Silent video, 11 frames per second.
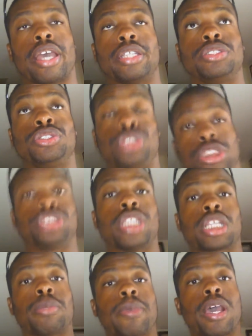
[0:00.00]
I just
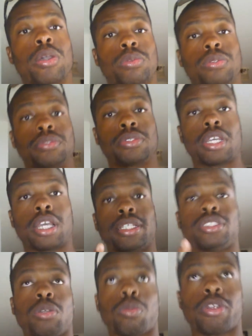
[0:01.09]
checked them out,
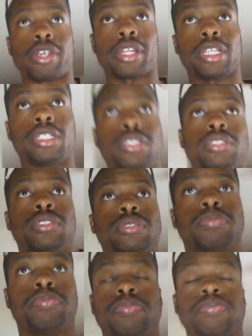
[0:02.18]
guys. Don't worry.
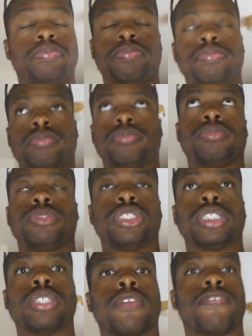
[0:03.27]

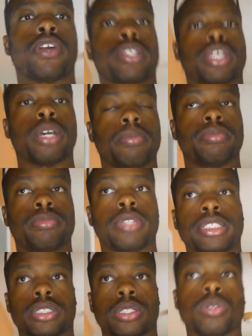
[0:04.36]
Shit's all fucked up,
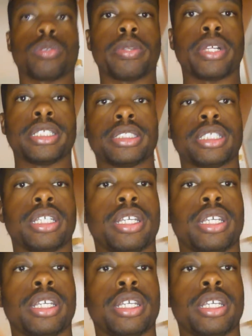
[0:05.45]
thanks to Google Plus.